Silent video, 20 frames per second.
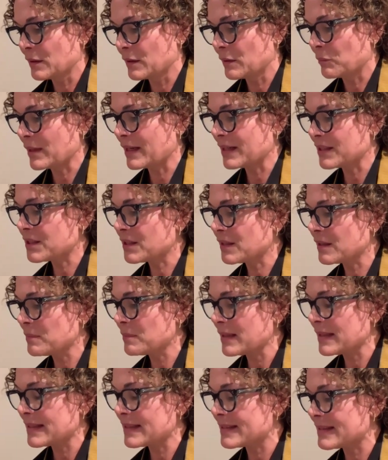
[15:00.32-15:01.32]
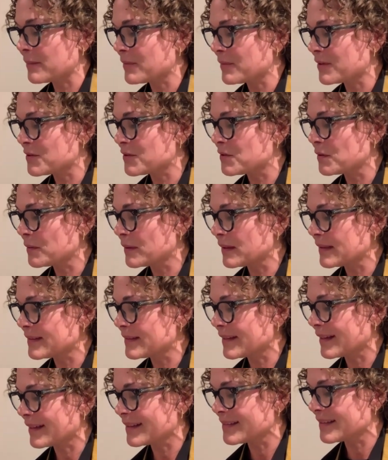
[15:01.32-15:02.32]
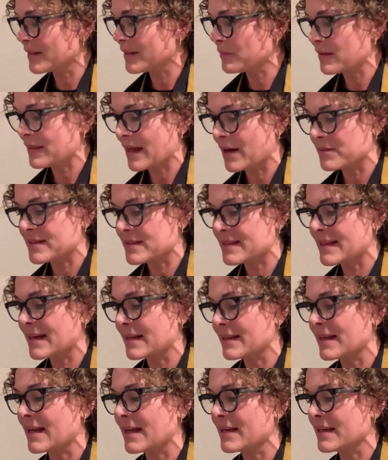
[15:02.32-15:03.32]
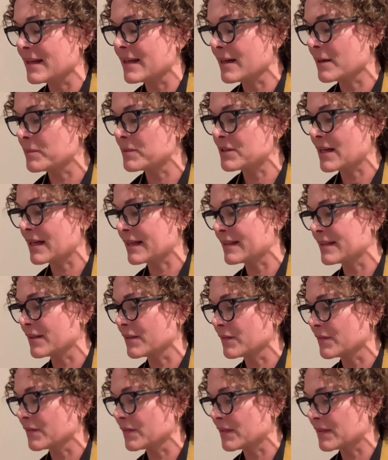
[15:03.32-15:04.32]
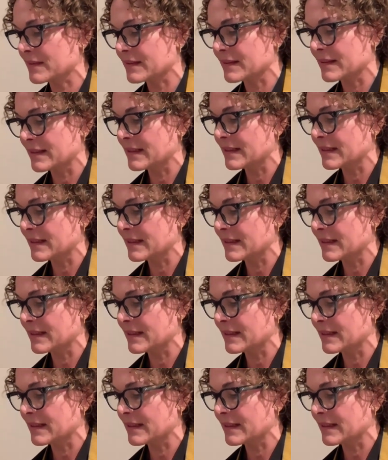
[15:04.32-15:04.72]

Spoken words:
But it shouldn't be the same as doing zazen without setting any objectives.